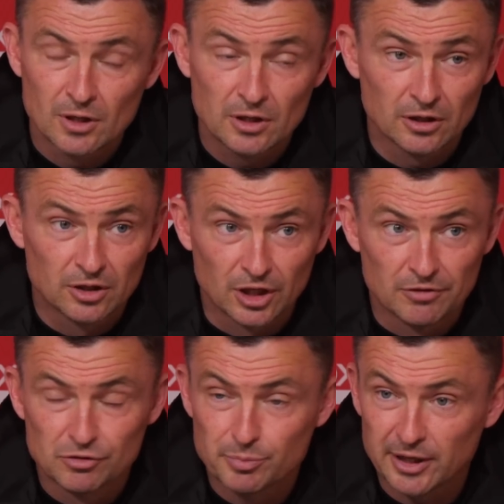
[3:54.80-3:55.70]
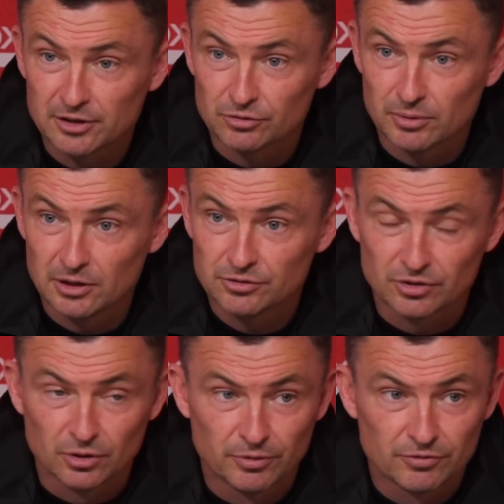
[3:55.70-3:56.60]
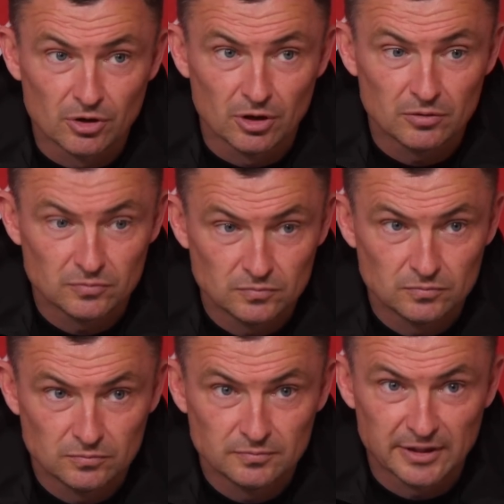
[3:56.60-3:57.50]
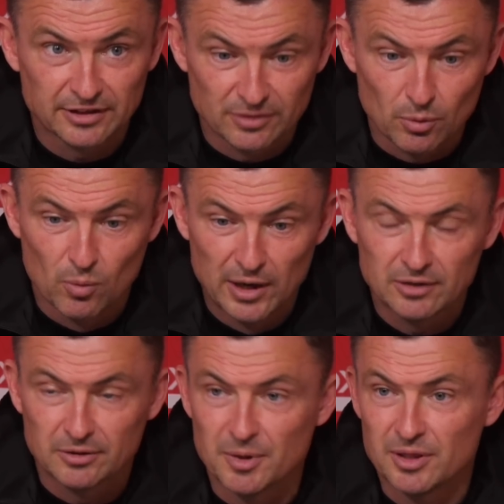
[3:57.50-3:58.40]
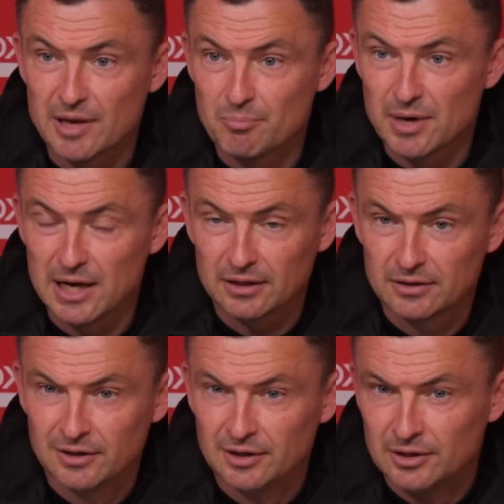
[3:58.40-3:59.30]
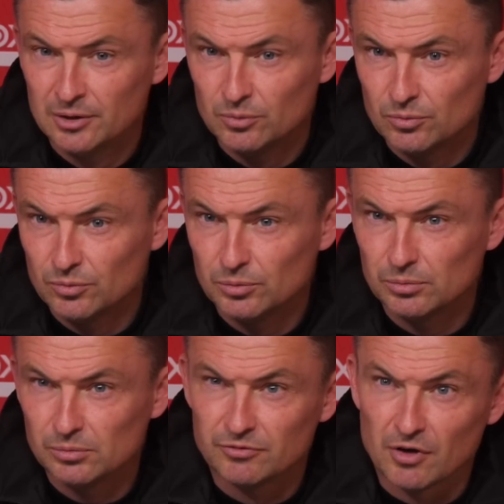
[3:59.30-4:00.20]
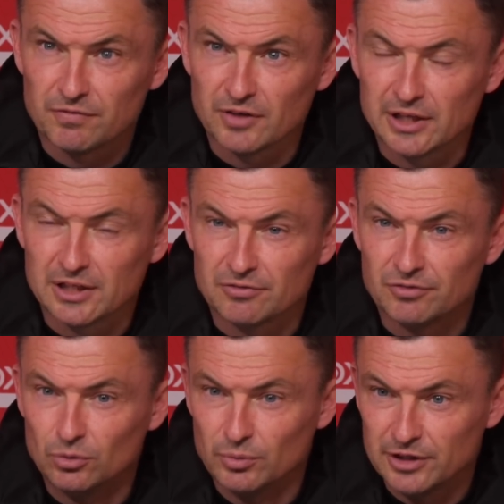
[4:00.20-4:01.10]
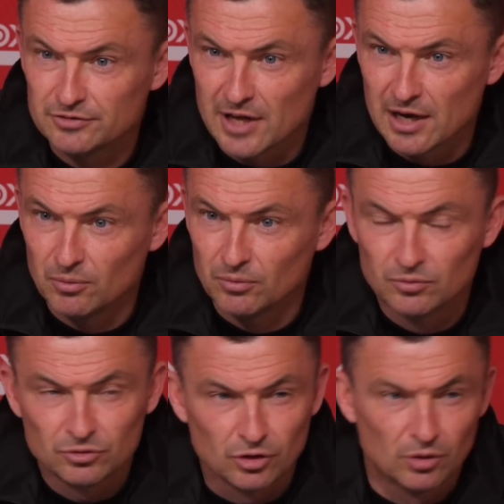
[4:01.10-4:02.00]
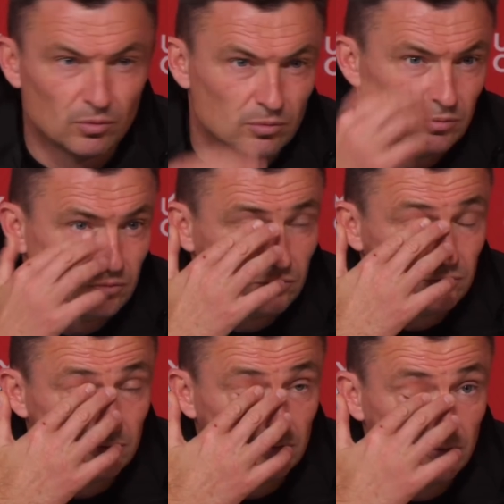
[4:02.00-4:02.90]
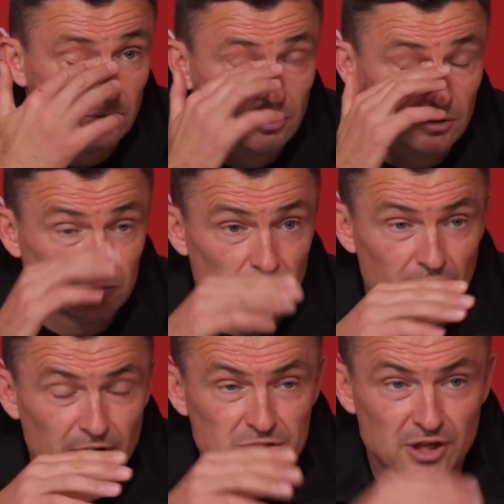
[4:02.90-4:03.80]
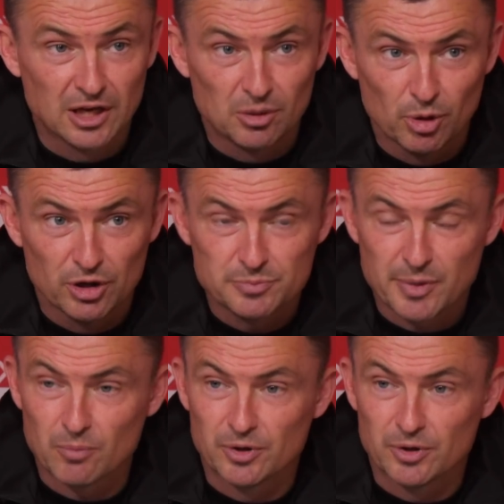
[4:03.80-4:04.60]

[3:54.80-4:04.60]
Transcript: Yeah, and Kieran's back as well, so we've got, like I said, we're welcoming them back. We've got Flecky a few weeks down, so we're gradually getting the bodies back.